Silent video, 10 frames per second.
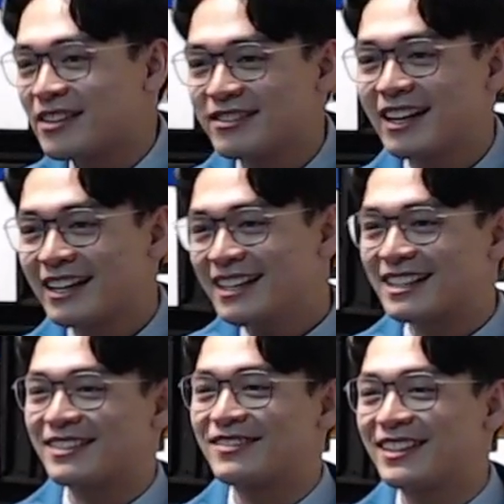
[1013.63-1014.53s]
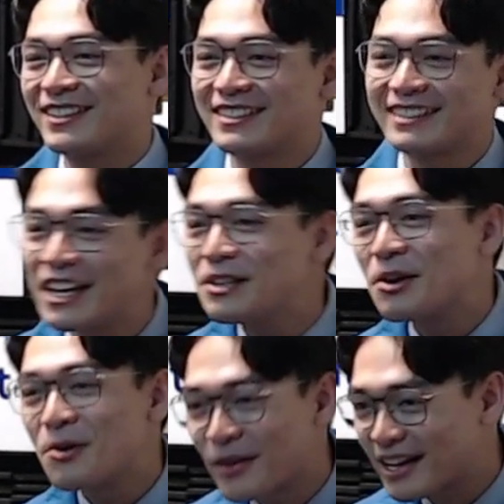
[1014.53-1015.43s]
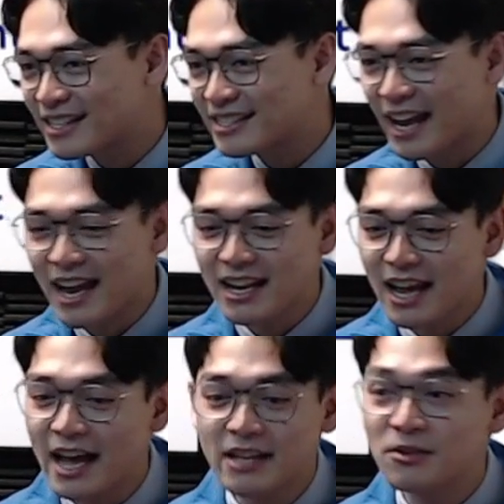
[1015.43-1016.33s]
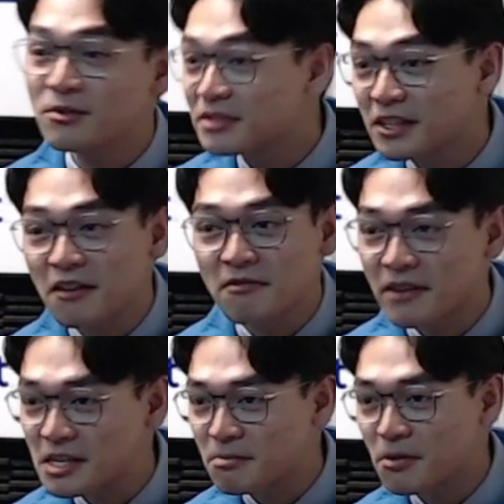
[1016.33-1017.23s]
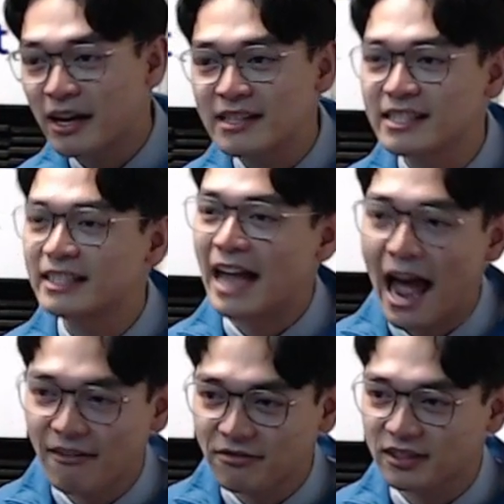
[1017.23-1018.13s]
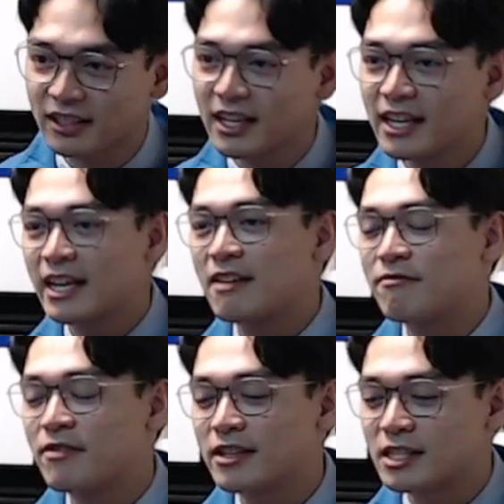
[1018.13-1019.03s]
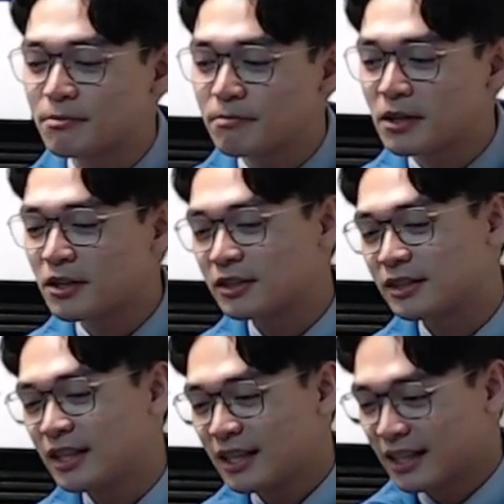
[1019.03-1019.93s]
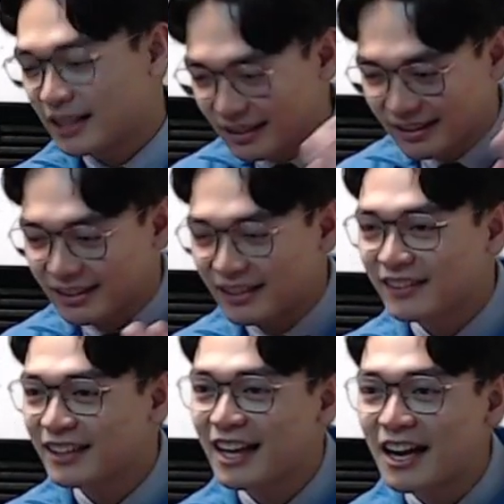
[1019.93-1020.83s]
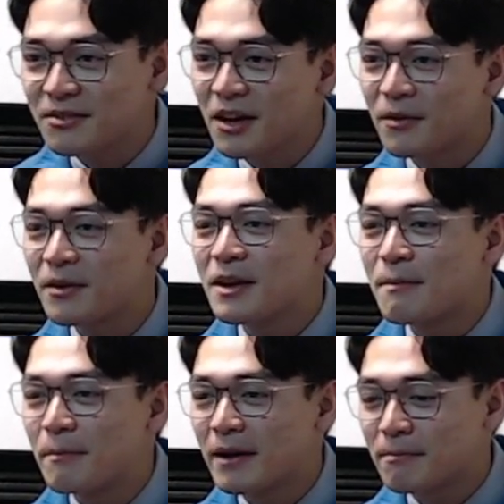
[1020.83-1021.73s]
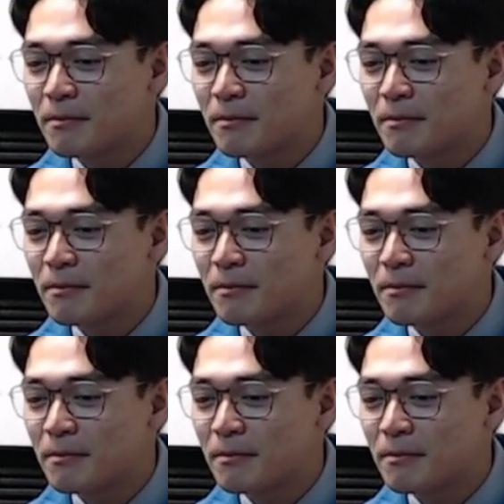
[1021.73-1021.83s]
to that either because they know where I stand. I don't see on Facebook until after it finished because, I don't know. But